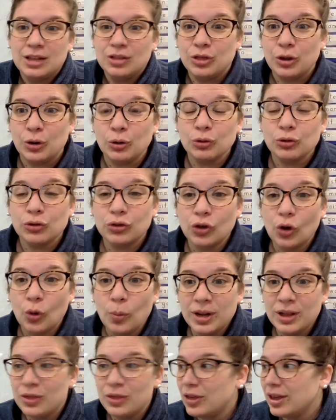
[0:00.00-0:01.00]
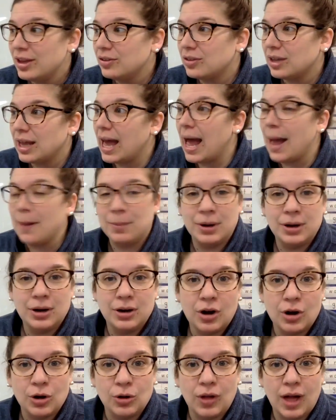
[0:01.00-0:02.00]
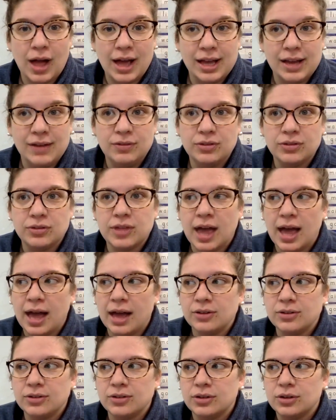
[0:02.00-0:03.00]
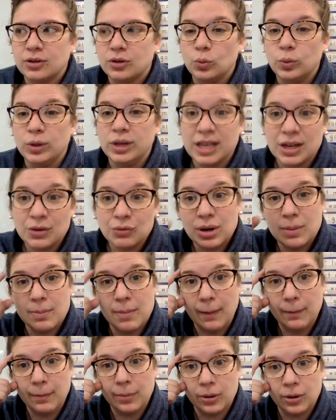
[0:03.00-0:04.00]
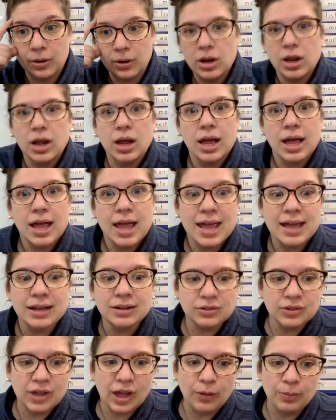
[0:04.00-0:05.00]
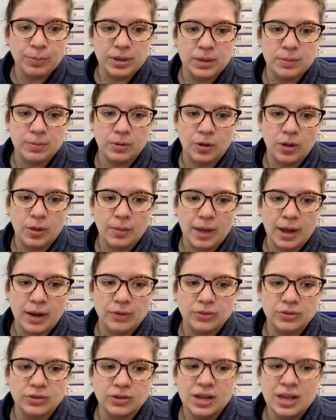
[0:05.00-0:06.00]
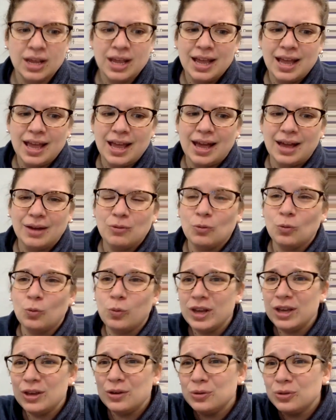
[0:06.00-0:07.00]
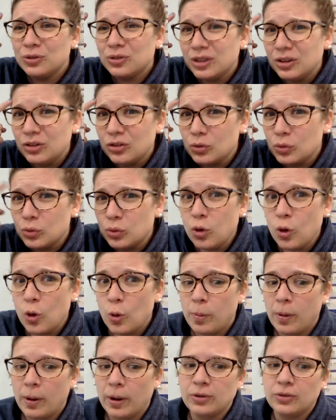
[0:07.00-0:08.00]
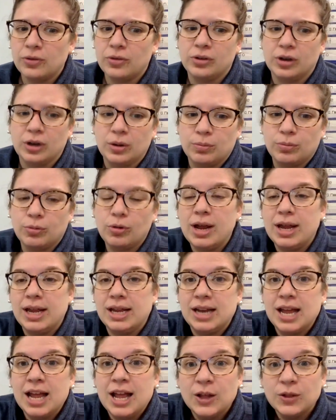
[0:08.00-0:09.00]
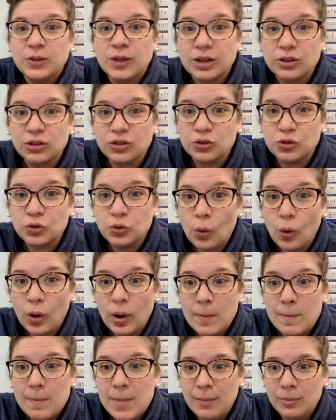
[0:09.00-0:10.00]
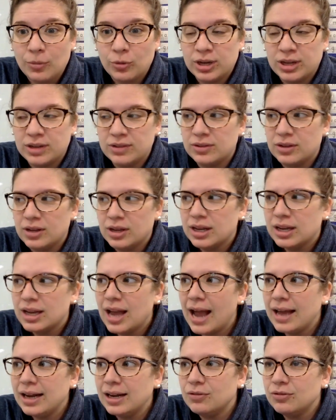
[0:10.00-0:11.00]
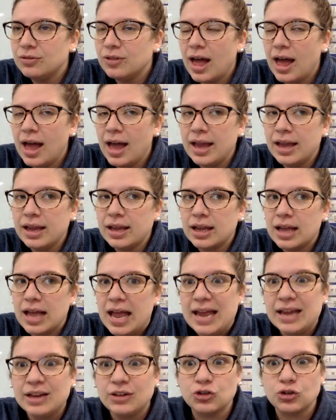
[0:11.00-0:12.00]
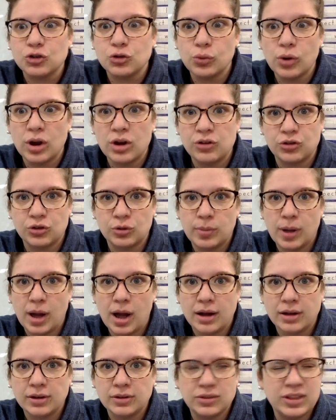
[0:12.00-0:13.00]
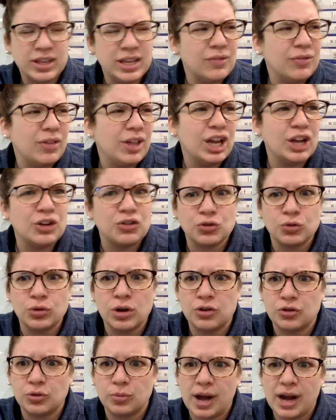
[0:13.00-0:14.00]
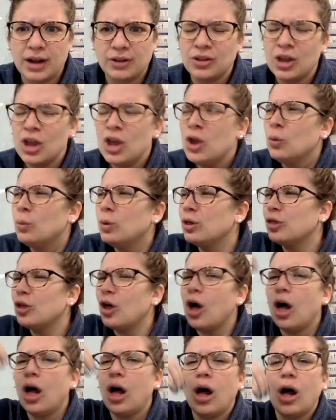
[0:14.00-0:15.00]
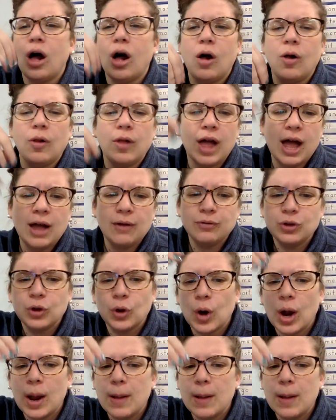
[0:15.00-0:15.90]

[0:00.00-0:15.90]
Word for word: there are so many things that happen in our lives that we can remember and tell people about. We use these cool parts in our brain that store memories kind of like a treasure box. Think of like a treasure box with all of your